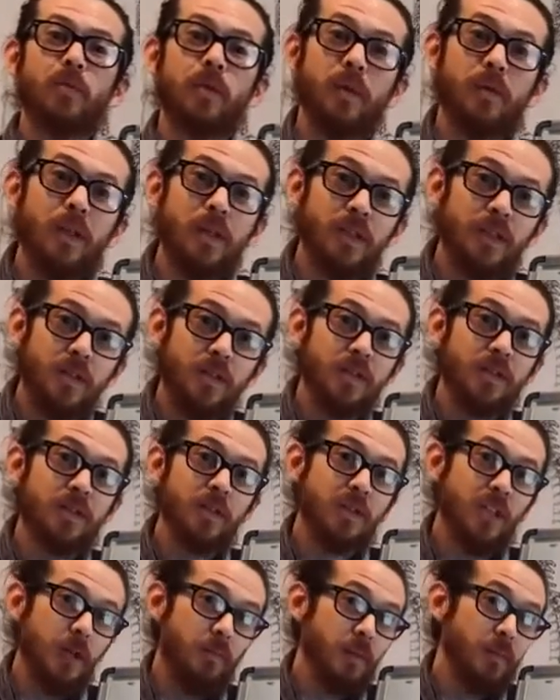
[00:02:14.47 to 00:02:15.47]
we reduce
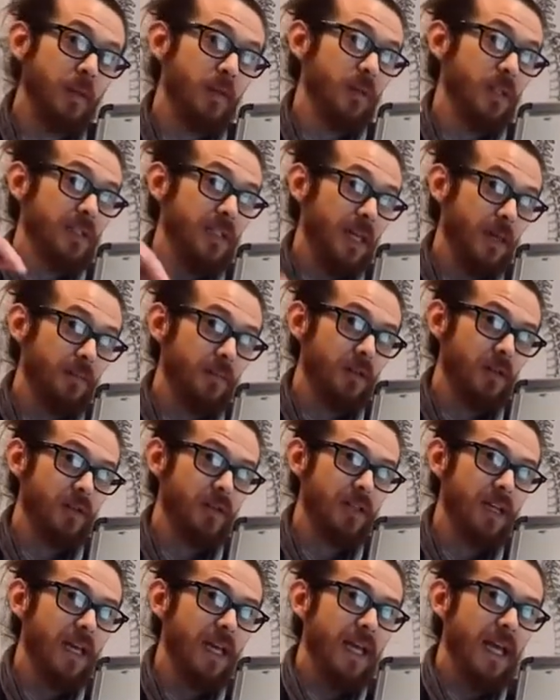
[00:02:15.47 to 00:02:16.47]
the dopamine
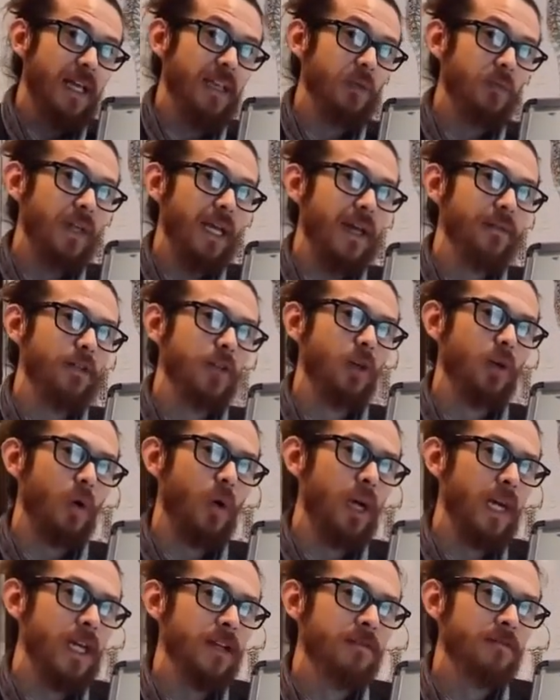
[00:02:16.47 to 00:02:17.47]
receptors and then we have to
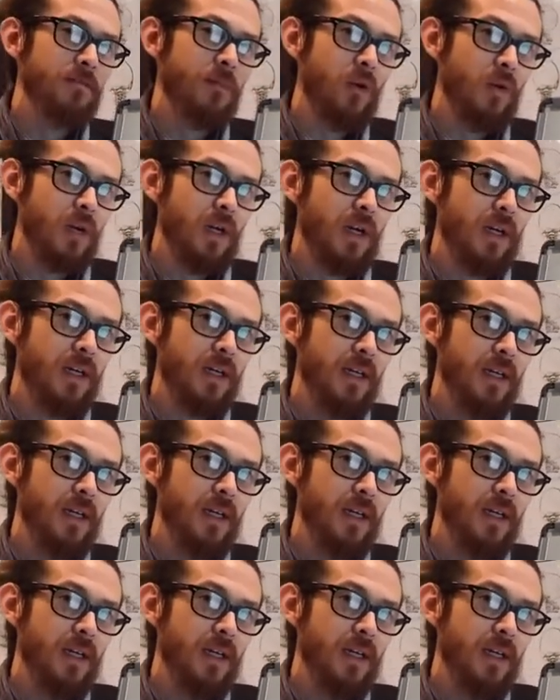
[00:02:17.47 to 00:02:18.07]
crave more.